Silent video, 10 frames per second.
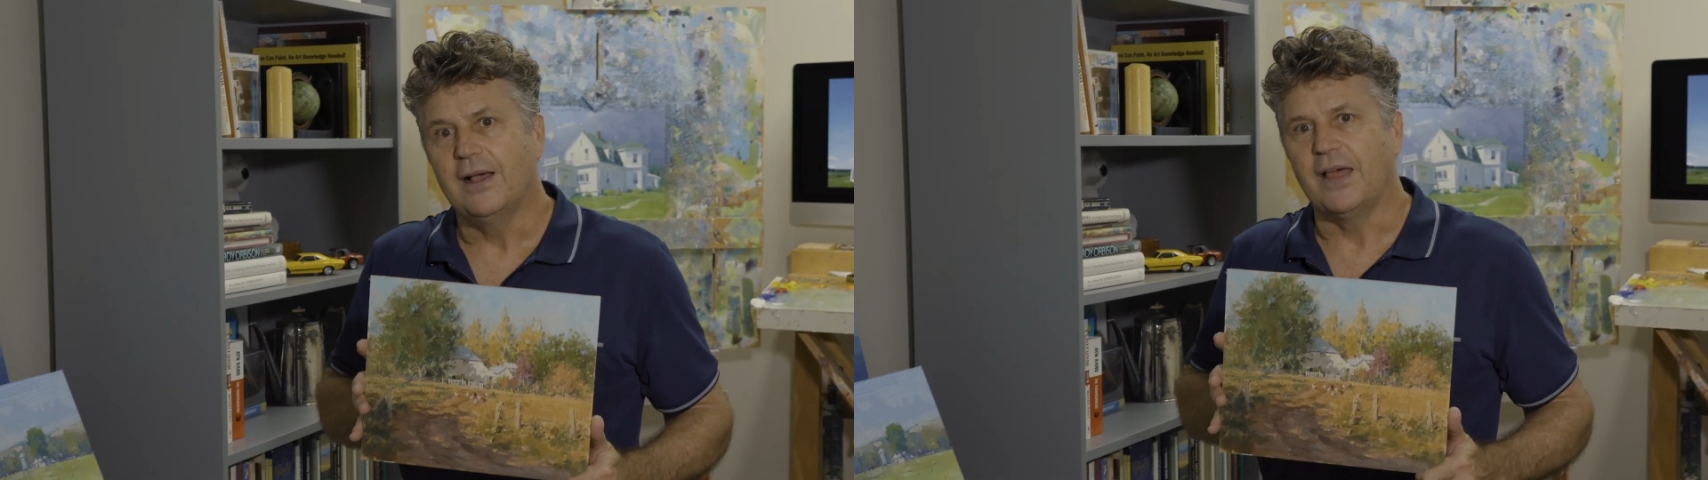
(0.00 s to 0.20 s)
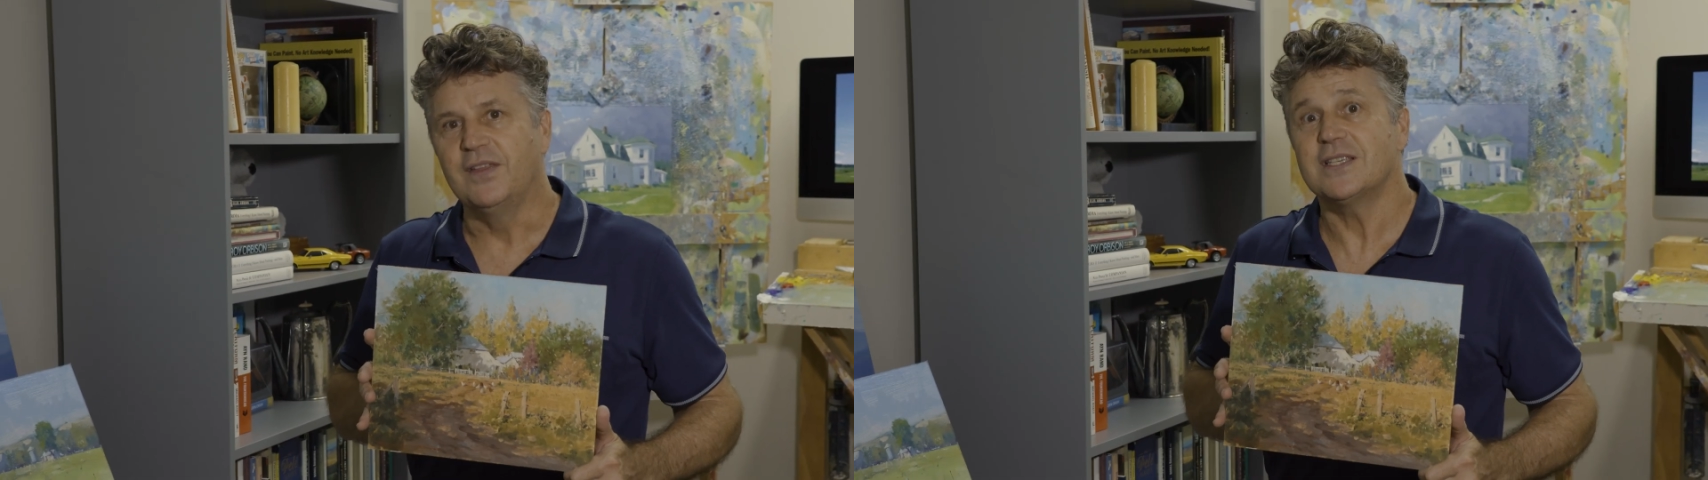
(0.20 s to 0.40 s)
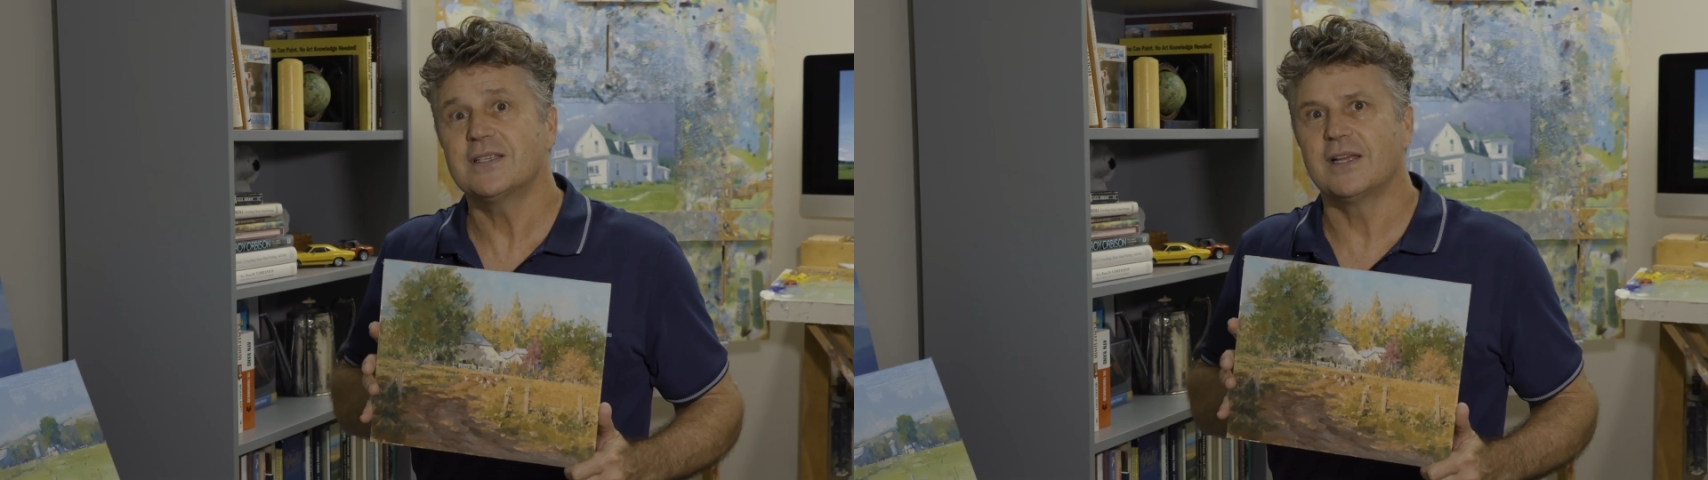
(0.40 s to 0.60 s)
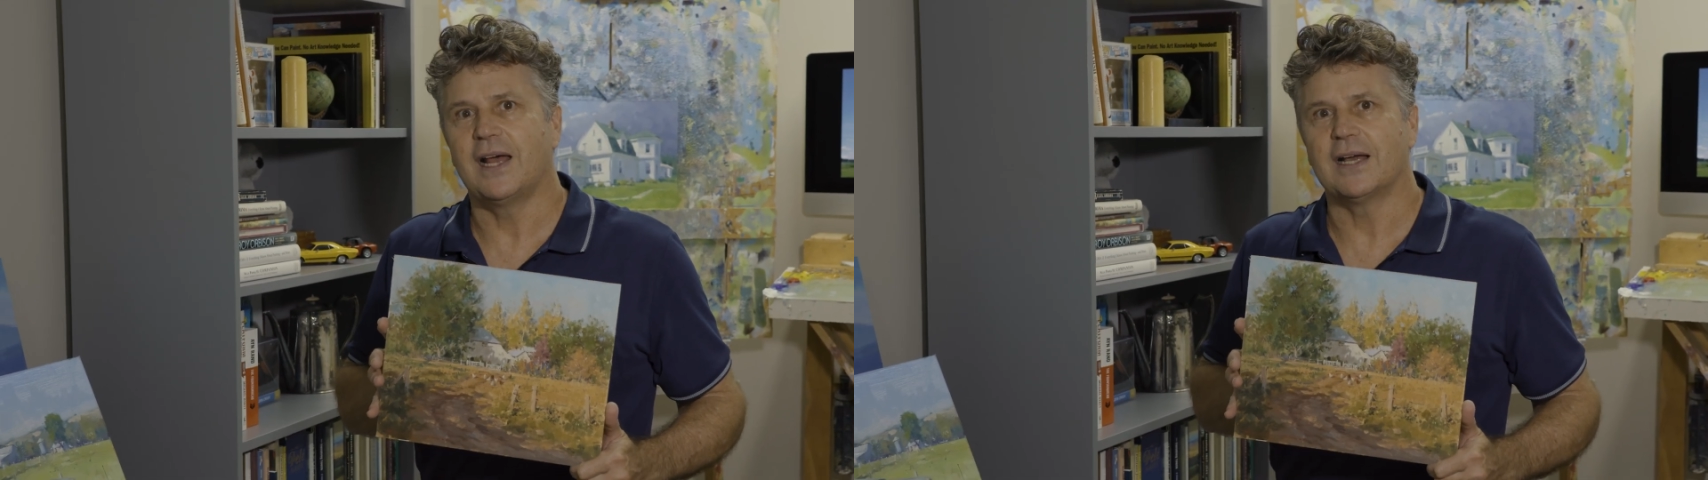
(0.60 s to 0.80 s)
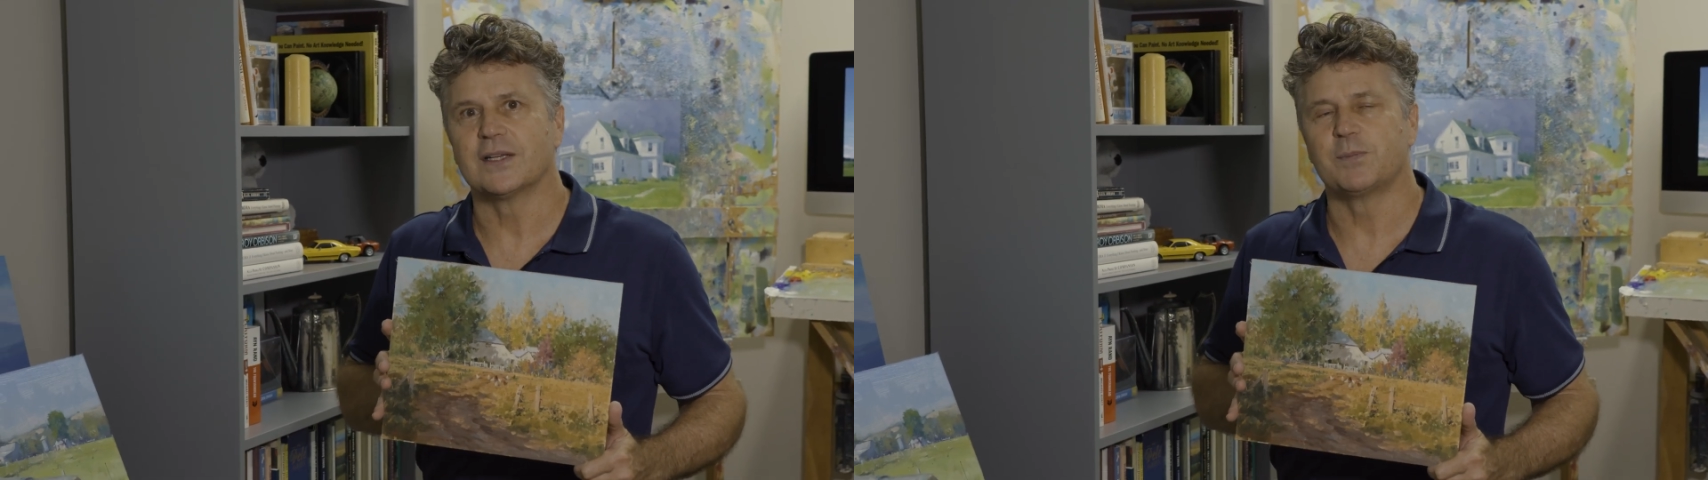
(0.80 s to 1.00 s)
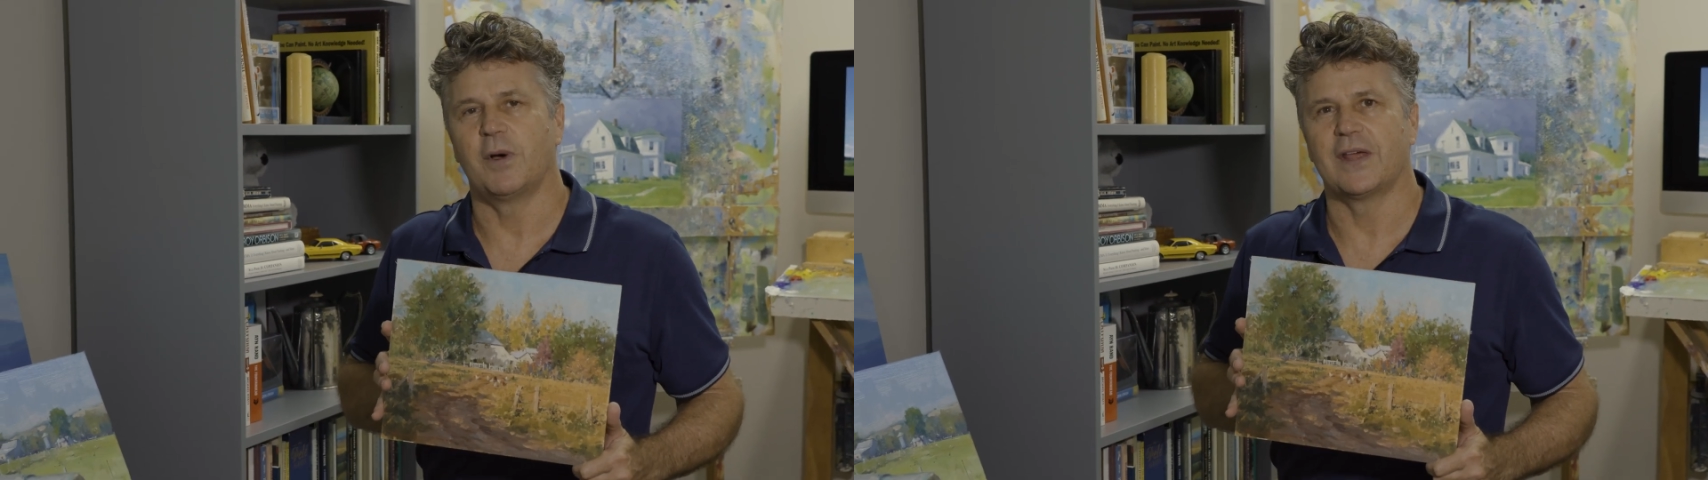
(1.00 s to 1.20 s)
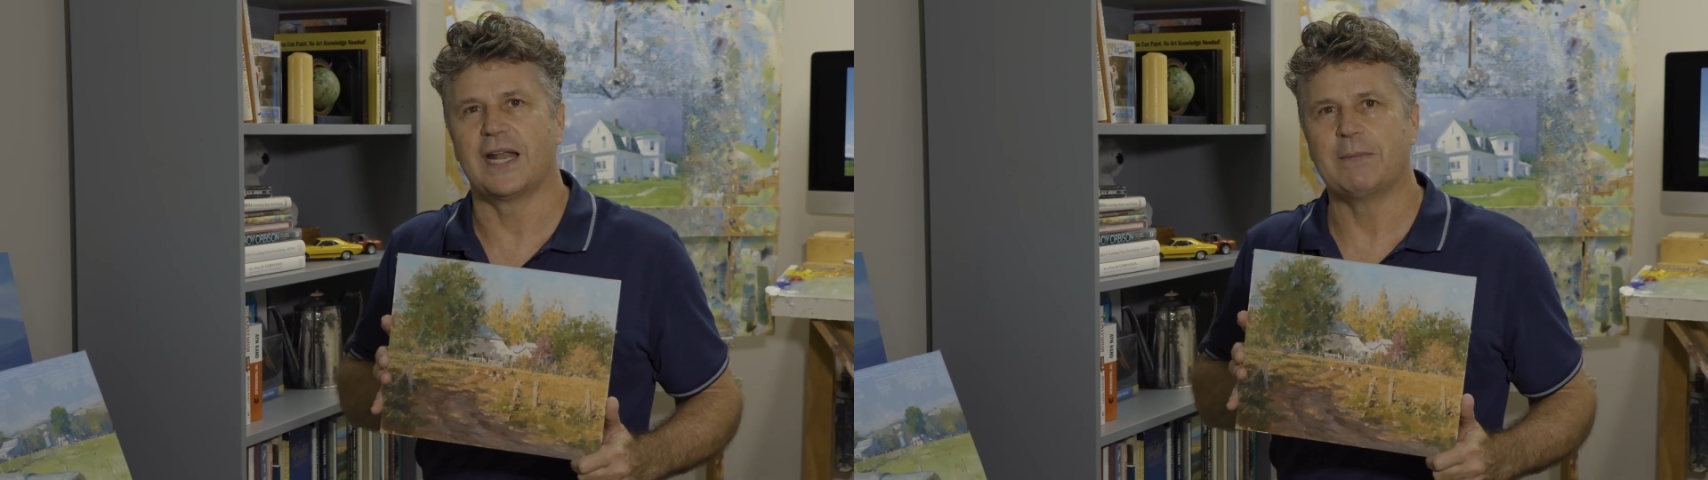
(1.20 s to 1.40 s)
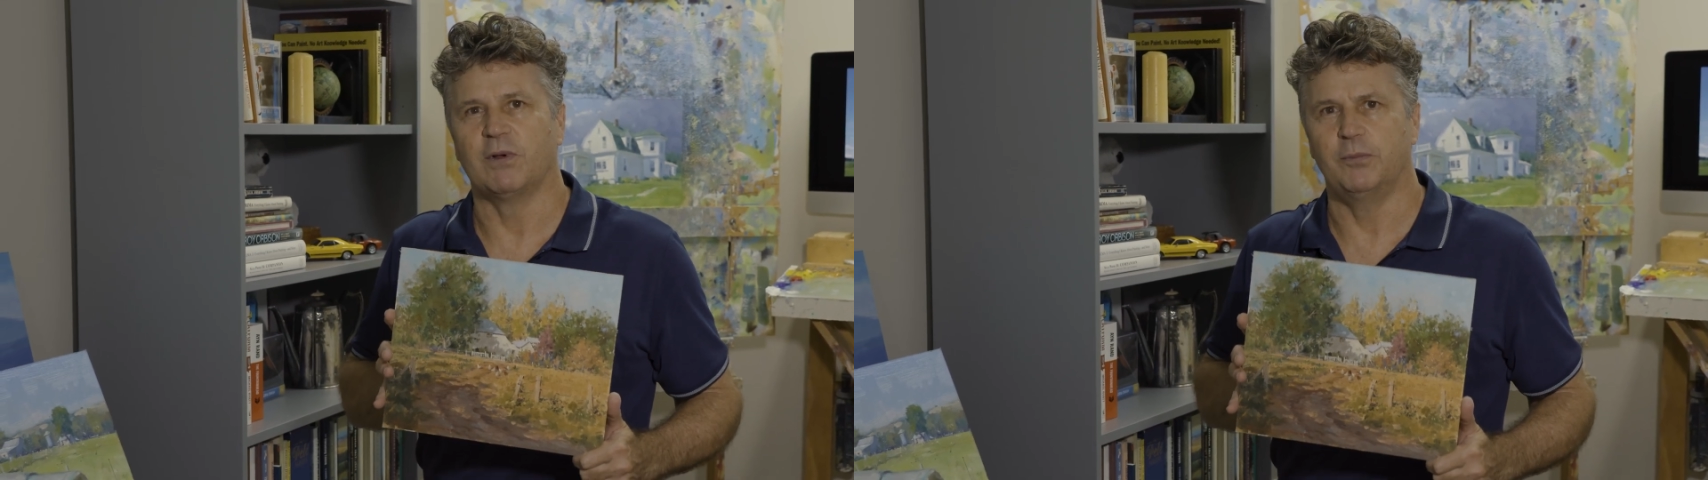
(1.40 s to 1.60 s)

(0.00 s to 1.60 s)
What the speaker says: And this is an artist by the name